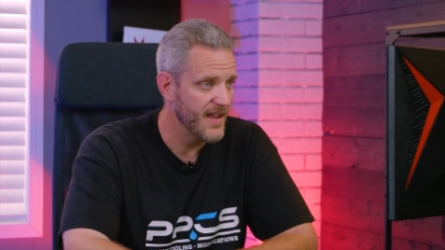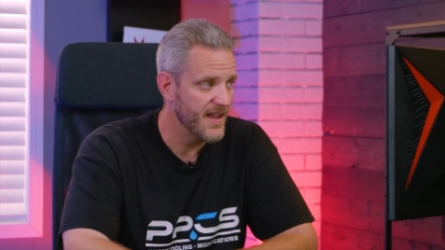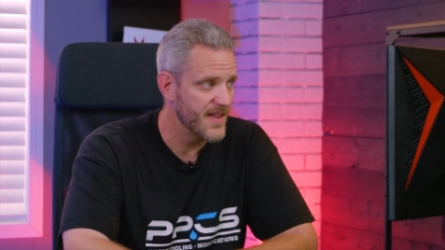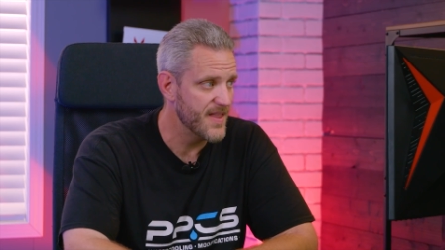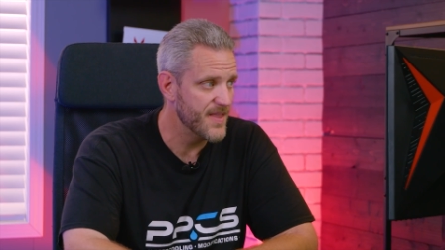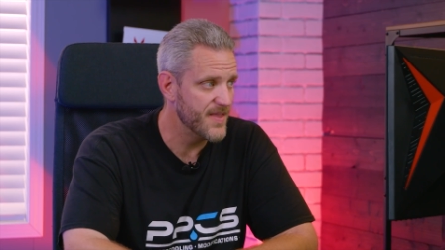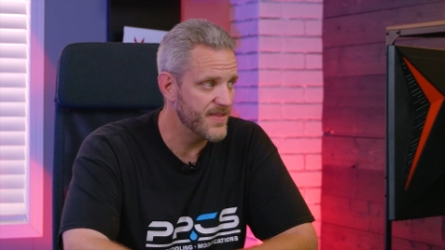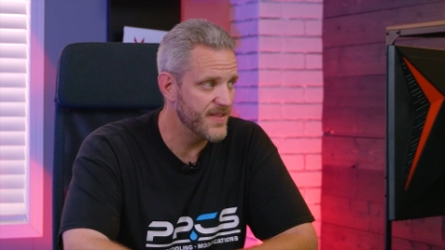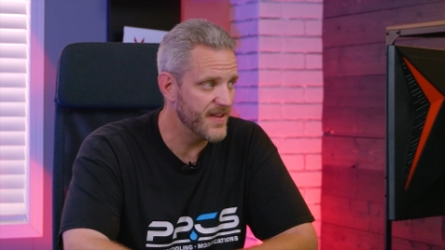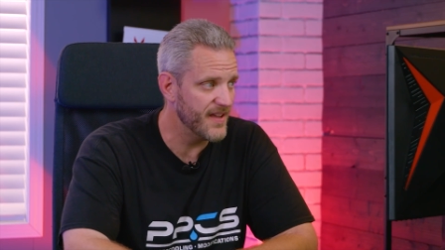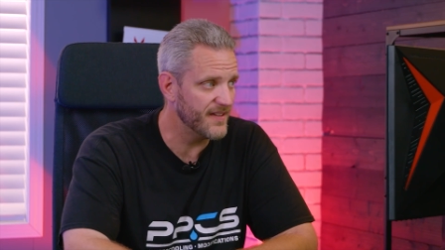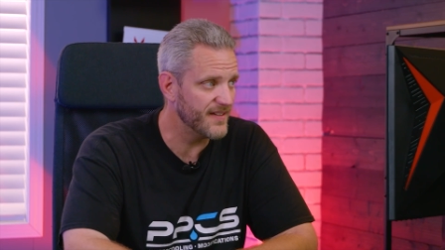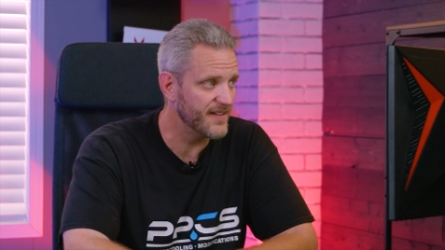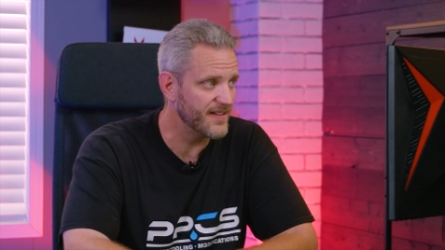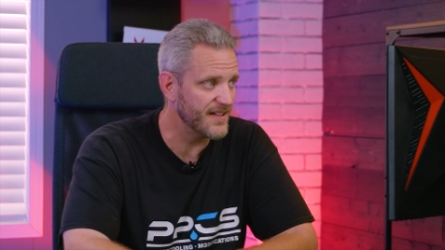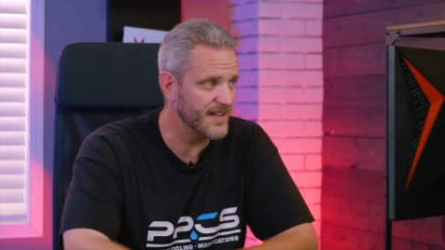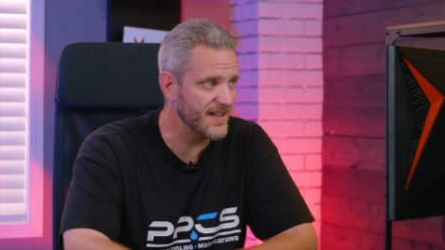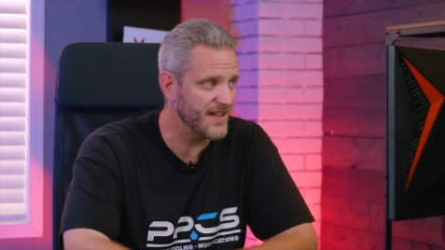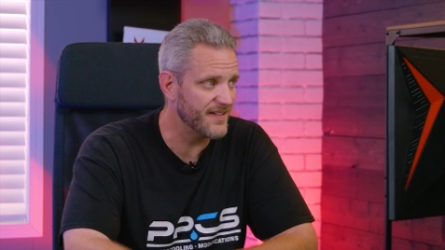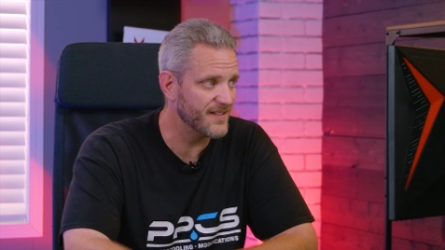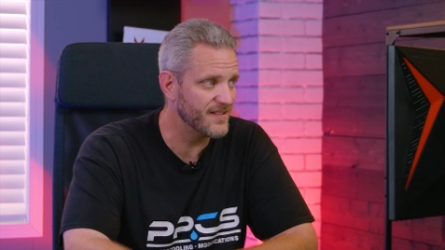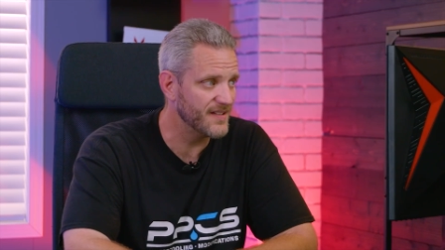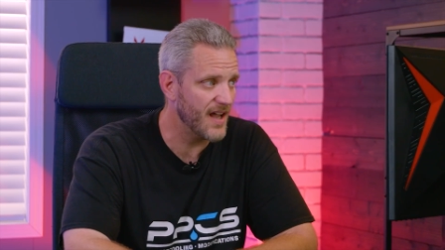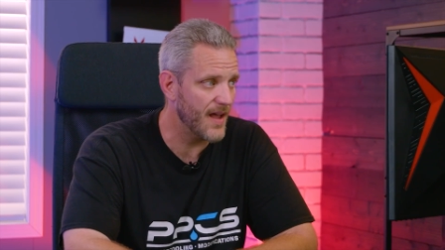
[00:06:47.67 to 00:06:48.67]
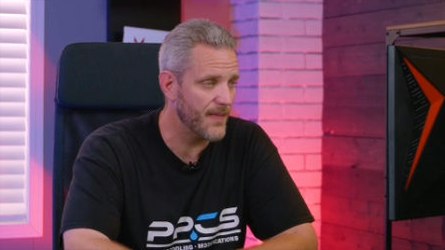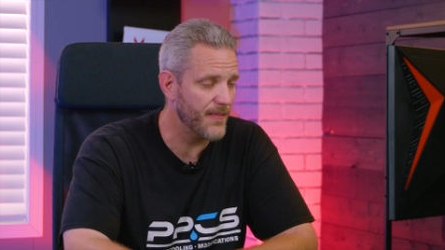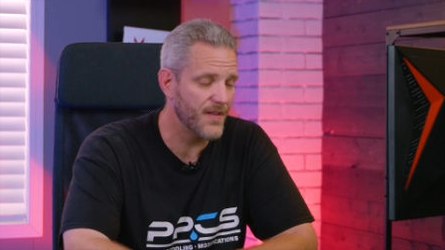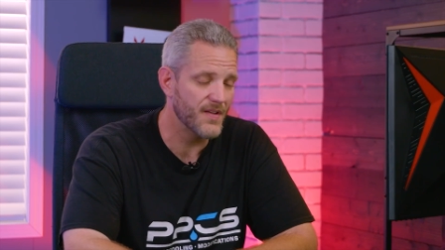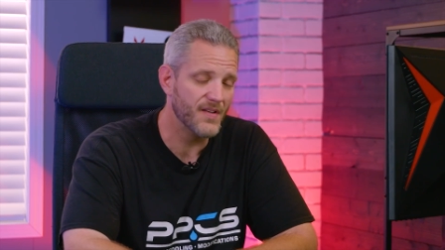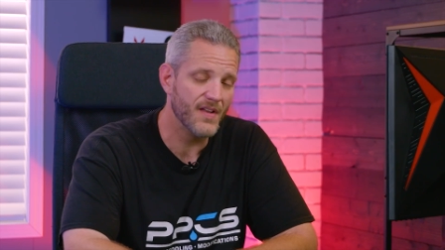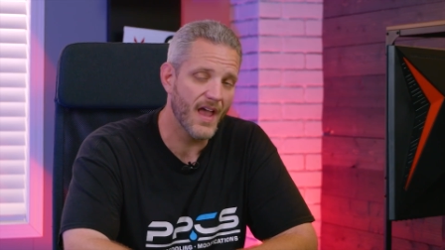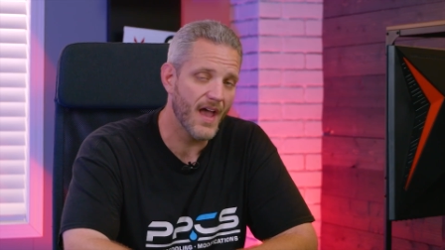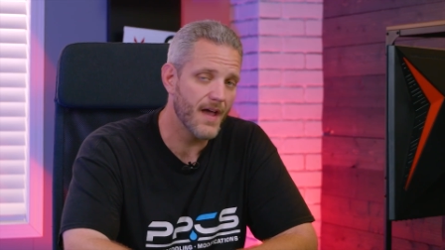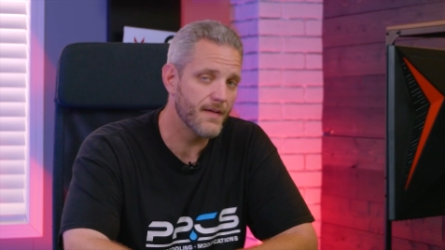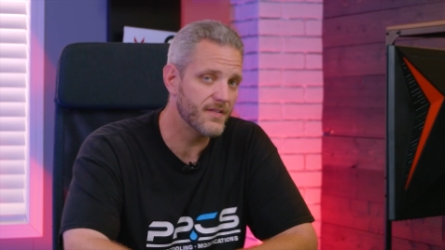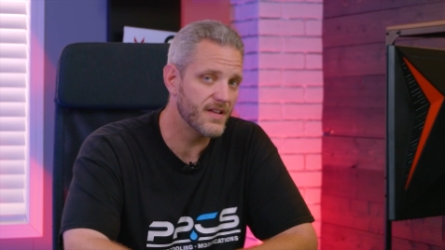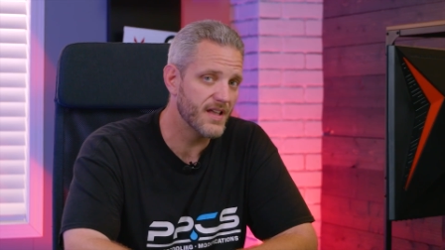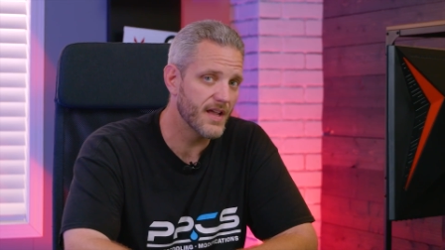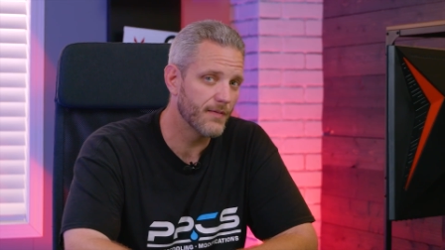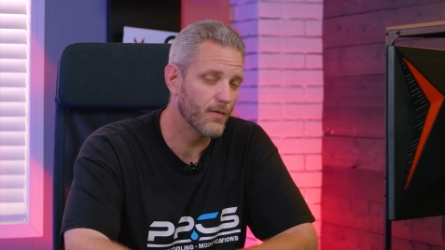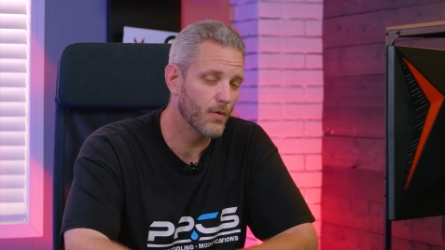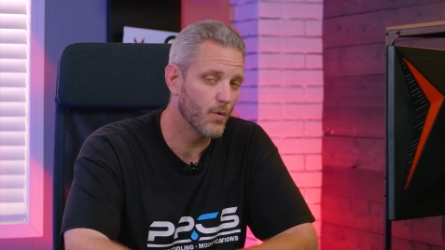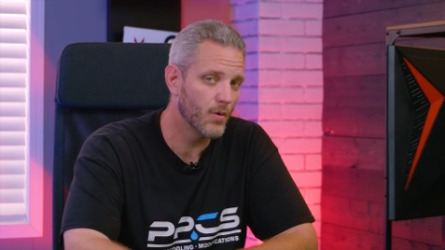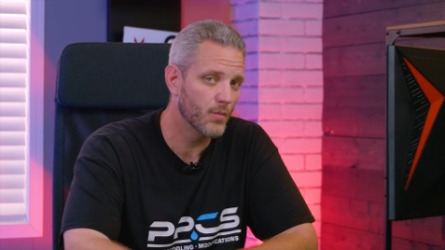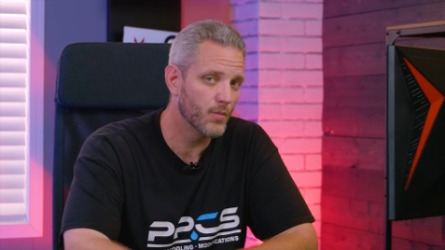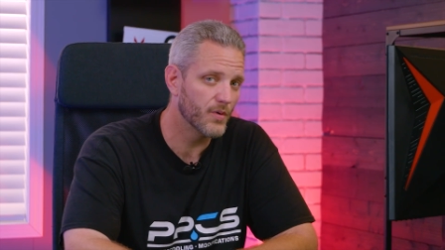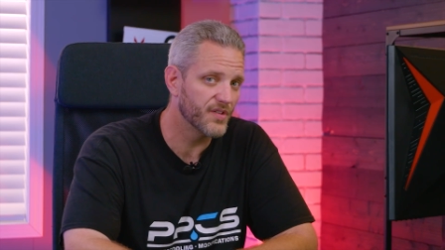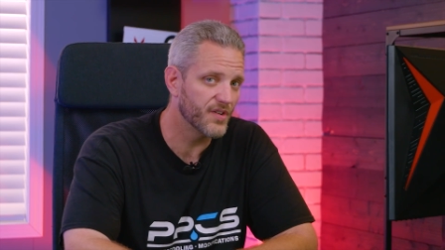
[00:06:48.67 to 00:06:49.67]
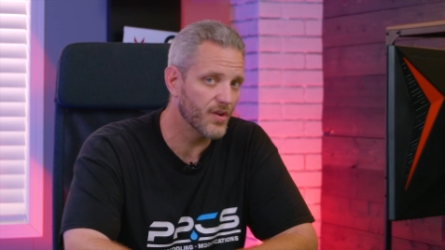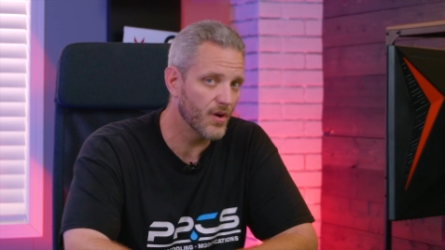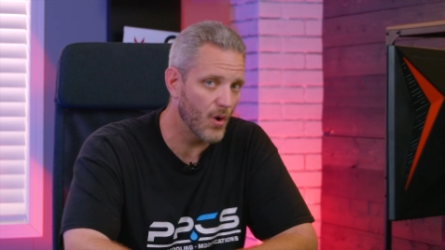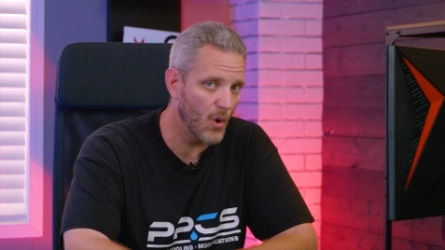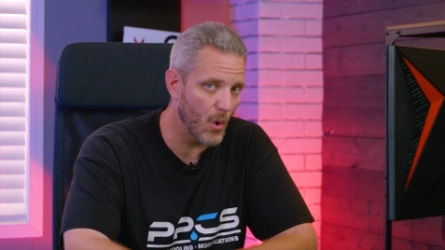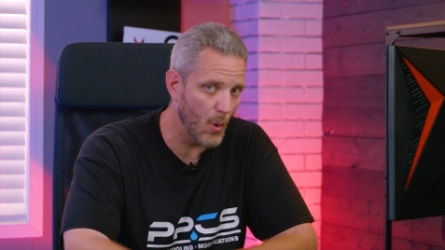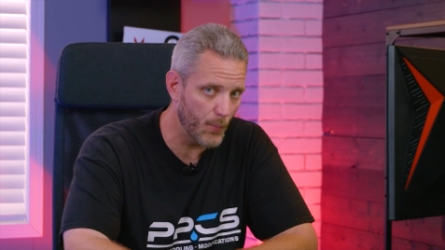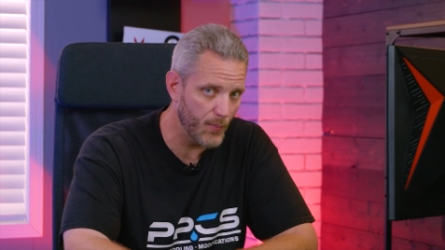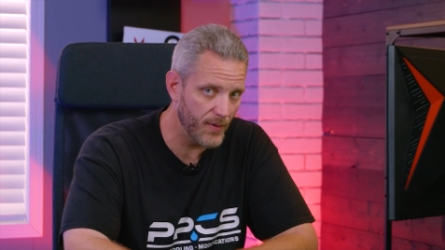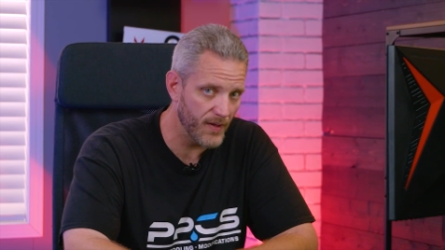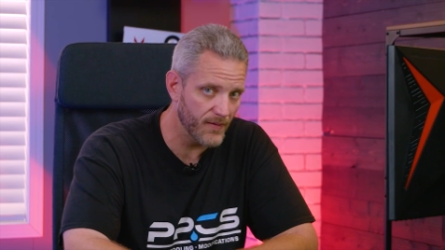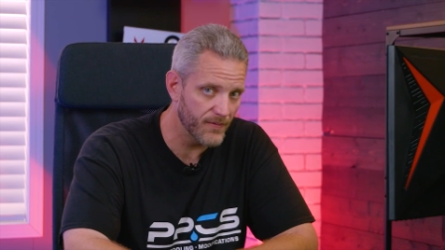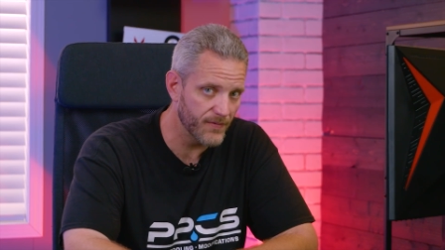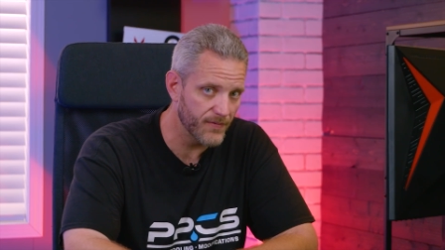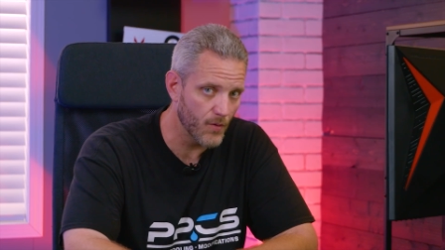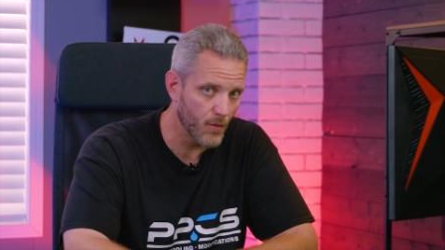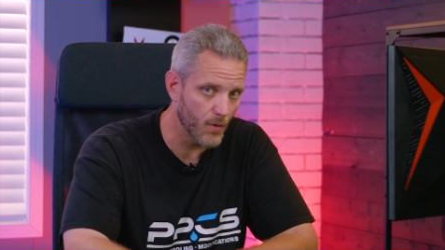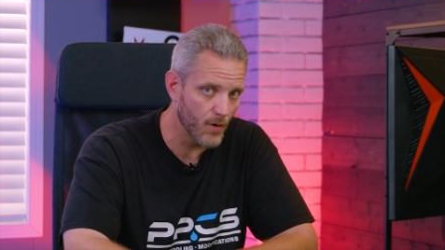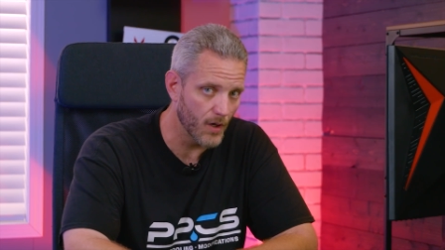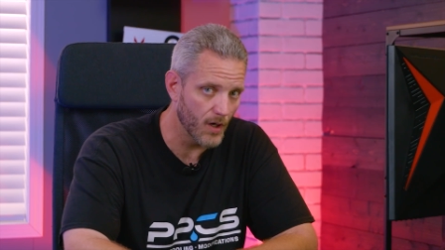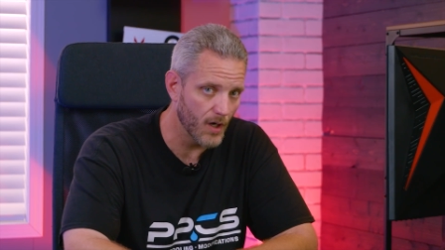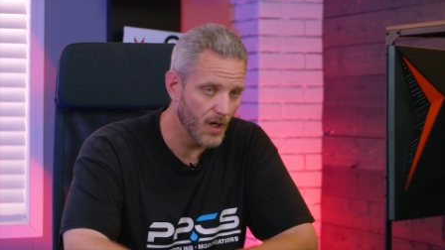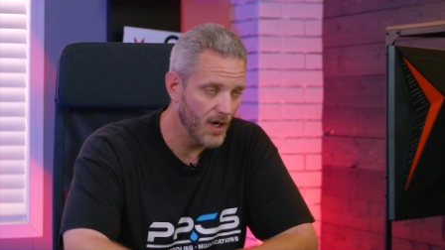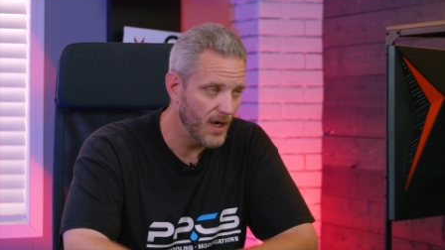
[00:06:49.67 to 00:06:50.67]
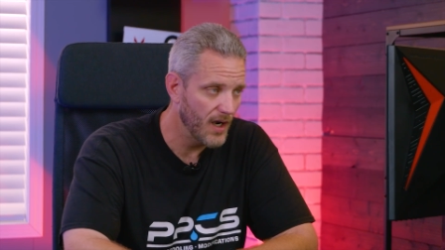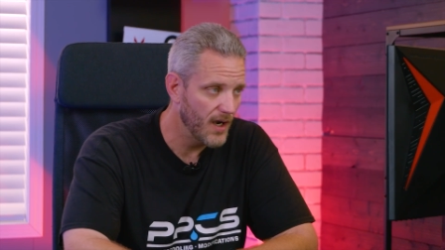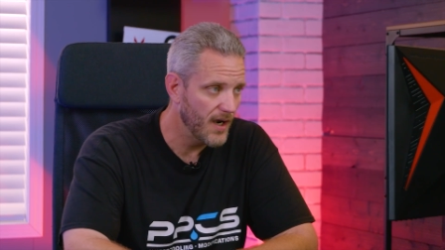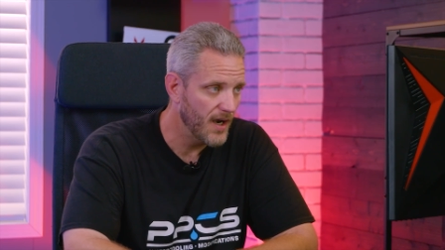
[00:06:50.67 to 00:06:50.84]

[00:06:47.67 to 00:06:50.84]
this is not the Navi everyone was hoping for.